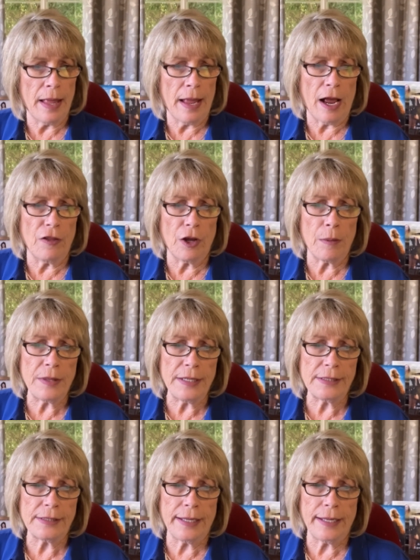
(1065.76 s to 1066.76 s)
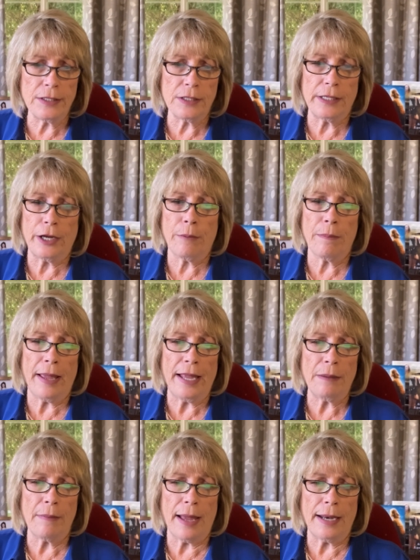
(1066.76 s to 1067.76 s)
and there were these kids there
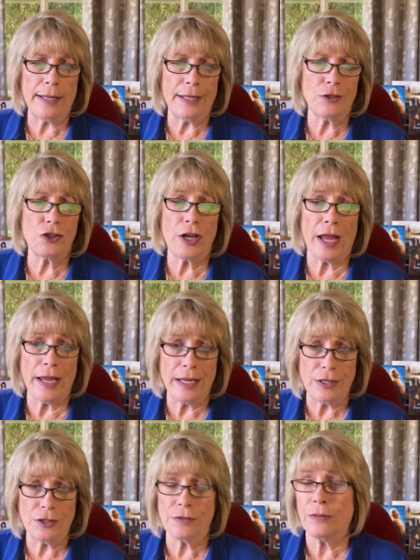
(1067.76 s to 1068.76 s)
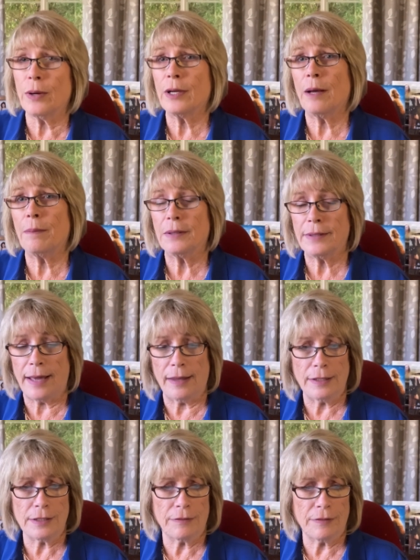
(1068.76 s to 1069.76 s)
paying Manny in change for a couple
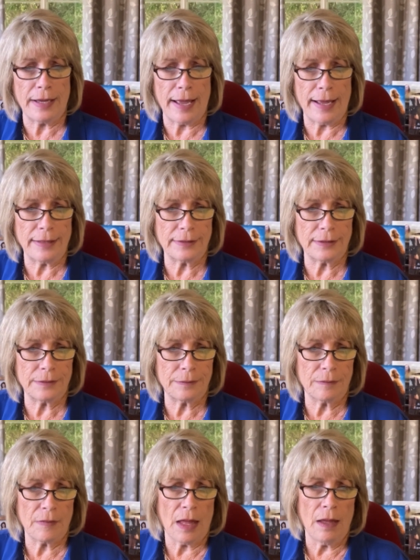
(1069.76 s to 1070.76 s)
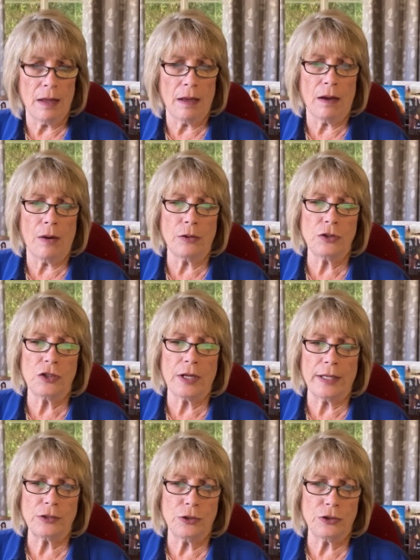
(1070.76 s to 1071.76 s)
gallons of gas. Oh,
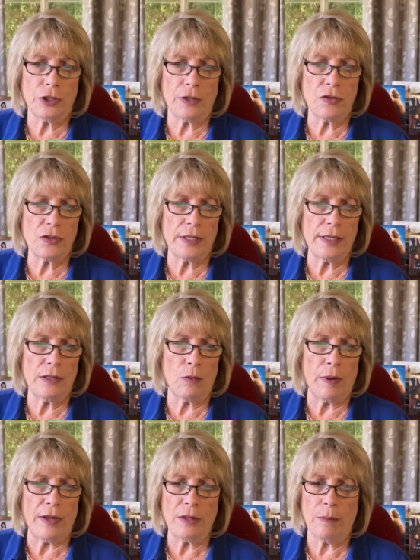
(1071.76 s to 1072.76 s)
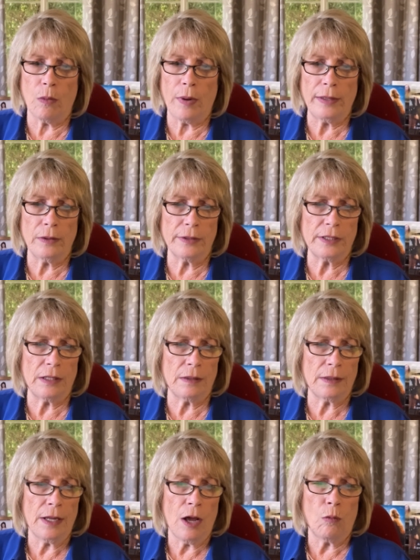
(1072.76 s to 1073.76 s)
Jess, you should have seen the way the boy looked at
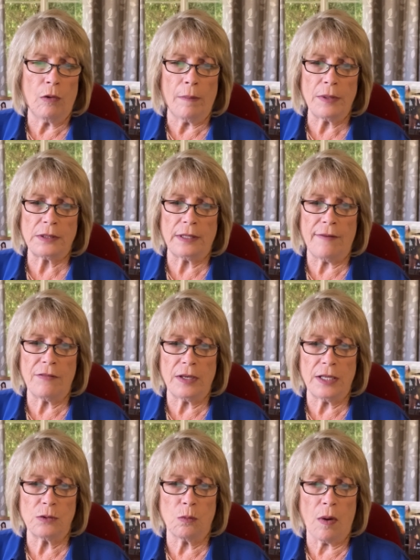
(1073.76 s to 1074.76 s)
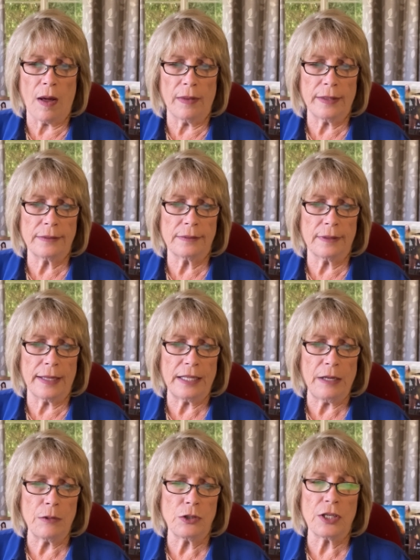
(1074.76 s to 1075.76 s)
what was left in his wallet, like
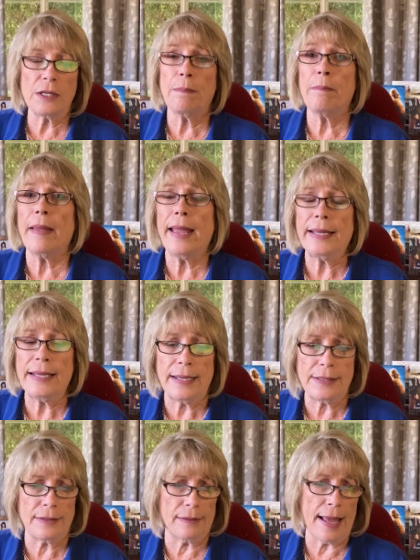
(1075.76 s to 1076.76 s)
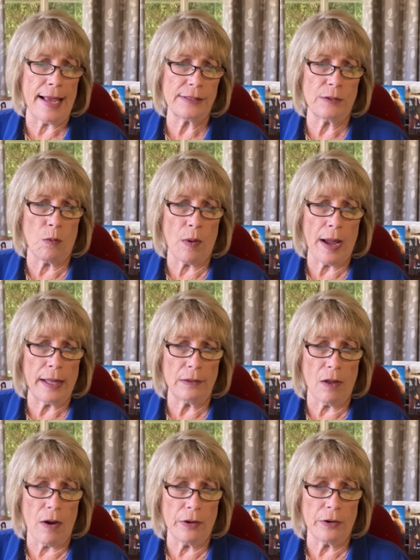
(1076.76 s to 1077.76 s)
he was just begging it to last a while
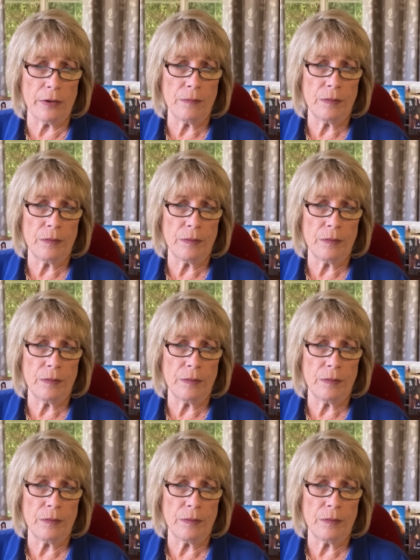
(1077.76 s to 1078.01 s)
longer.